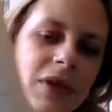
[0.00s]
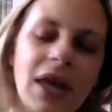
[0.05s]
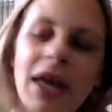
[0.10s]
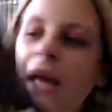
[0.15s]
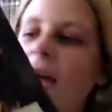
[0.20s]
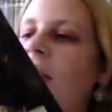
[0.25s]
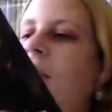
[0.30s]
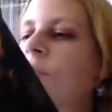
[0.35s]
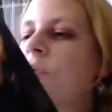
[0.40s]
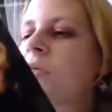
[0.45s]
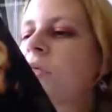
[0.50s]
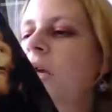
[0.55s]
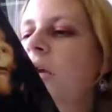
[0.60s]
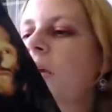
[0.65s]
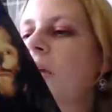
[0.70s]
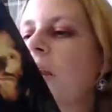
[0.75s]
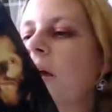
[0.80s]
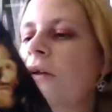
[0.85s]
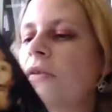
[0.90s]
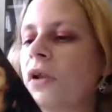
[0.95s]
And it was
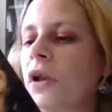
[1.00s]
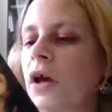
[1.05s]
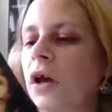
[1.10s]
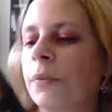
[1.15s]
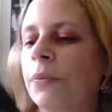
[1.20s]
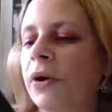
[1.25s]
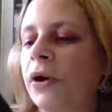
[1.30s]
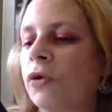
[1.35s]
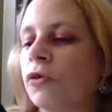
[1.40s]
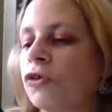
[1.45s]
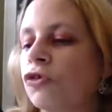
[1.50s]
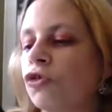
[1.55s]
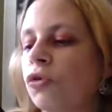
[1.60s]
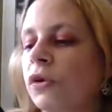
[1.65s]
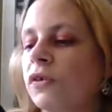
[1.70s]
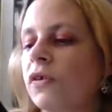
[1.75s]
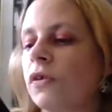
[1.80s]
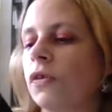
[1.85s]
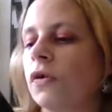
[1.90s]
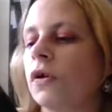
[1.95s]
taken out of the library on the
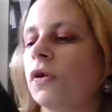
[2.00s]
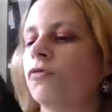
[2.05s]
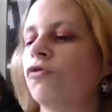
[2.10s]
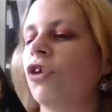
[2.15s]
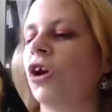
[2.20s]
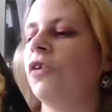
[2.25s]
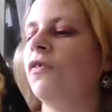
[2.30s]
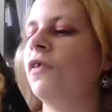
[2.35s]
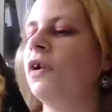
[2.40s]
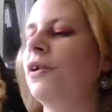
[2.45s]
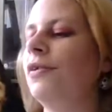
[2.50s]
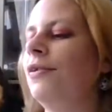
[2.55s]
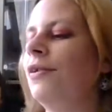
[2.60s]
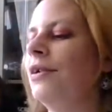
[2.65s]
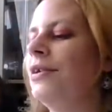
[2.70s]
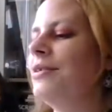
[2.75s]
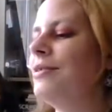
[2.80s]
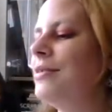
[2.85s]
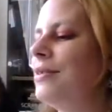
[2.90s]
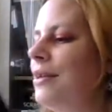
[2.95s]
23rd of January
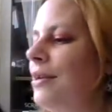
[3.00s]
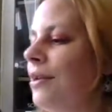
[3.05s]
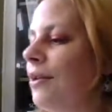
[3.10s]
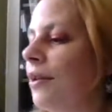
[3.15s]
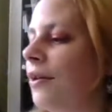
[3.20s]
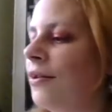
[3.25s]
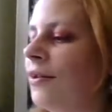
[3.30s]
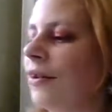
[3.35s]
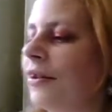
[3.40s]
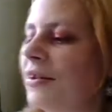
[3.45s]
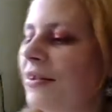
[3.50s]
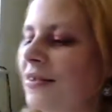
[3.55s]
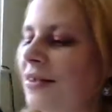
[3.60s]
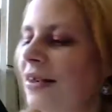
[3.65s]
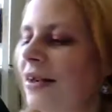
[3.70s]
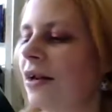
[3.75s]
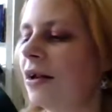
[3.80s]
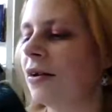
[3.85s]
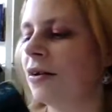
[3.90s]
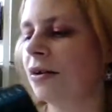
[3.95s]

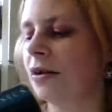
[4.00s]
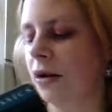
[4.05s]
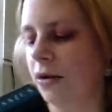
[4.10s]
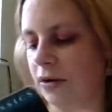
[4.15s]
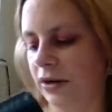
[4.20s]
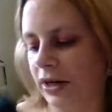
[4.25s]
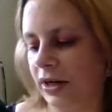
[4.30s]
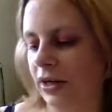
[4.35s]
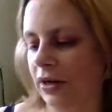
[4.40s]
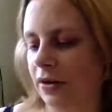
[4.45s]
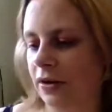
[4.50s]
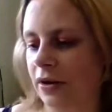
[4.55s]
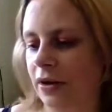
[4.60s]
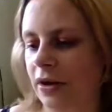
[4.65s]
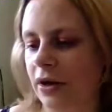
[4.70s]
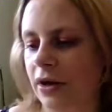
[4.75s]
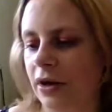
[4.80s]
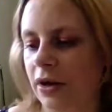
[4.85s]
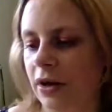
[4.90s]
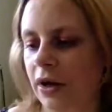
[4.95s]
1999.
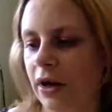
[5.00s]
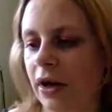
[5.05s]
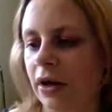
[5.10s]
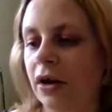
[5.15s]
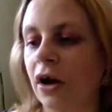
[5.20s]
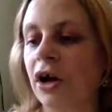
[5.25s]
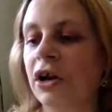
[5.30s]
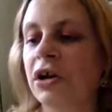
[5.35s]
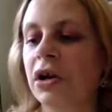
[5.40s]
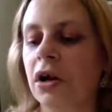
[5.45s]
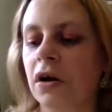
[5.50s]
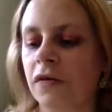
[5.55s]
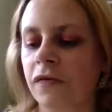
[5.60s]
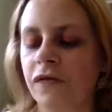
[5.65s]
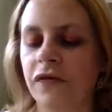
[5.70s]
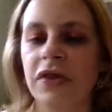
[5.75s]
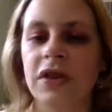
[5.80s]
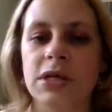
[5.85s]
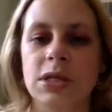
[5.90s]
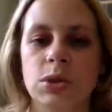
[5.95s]
And I
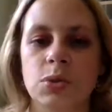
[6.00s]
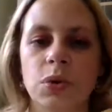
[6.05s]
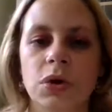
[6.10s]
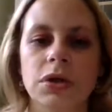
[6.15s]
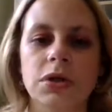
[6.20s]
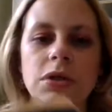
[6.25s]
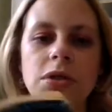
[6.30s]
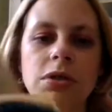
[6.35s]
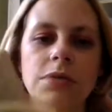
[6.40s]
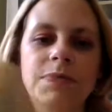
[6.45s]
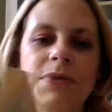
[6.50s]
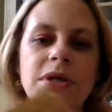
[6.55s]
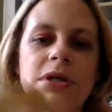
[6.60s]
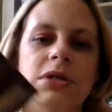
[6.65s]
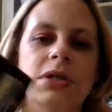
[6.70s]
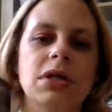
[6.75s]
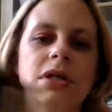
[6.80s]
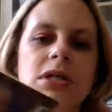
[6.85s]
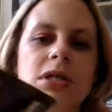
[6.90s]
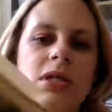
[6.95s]
love this one
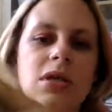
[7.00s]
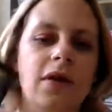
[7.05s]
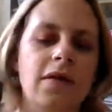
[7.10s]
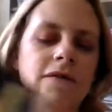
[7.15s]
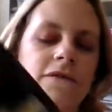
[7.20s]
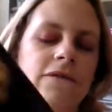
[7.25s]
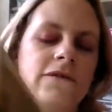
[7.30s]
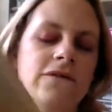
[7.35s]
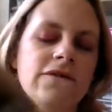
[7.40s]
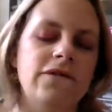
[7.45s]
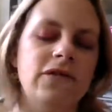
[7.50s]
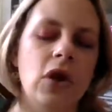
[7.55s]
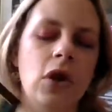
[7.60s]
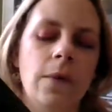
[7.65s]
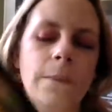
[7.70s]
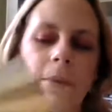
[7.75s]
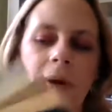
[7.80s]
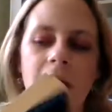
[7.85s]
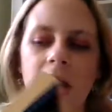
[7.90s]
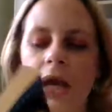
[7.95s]
because it's
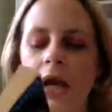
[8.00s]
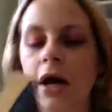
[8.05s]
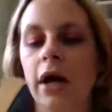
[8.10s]
floppy.